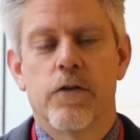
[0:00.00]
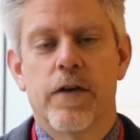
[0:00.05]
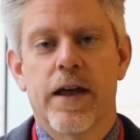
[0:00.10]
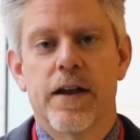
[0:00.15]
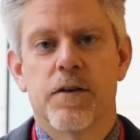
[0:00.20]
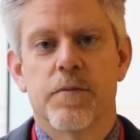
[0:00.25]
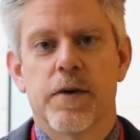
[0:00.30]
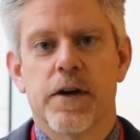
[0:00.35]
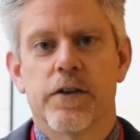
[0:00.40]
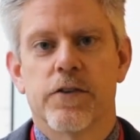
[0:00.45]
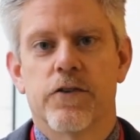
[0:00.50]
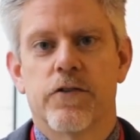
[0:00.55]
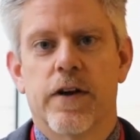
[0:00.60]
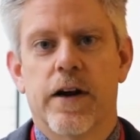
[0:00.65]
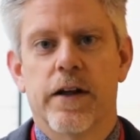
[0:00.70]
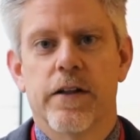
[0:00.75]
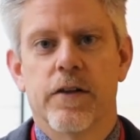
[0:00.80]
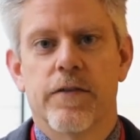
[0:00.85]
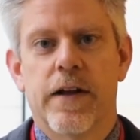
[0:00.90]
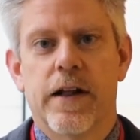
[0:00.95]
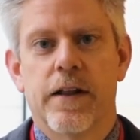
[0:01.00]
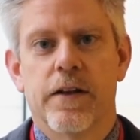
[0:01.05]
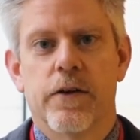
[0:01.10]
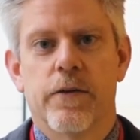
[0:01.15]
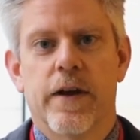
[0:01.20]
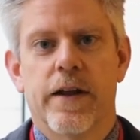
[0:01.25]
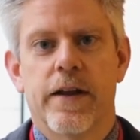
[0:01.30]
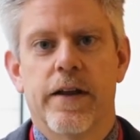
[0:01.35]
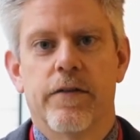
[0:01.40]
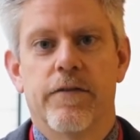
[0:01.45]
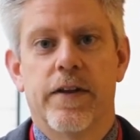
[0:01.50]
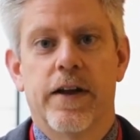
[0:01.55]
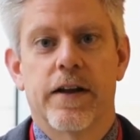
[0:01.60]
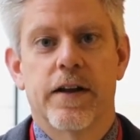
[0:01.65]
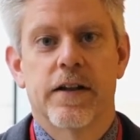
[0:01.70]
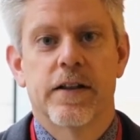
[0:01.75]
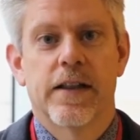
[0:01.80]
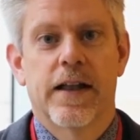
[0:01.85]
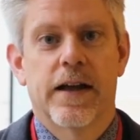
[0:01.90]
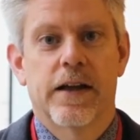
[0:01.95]
a randomized trial evaluating
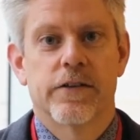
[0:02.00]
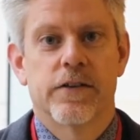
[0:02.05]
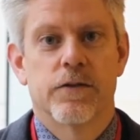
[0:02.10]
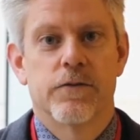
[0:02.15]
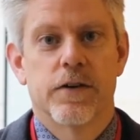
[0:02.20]
venetoclax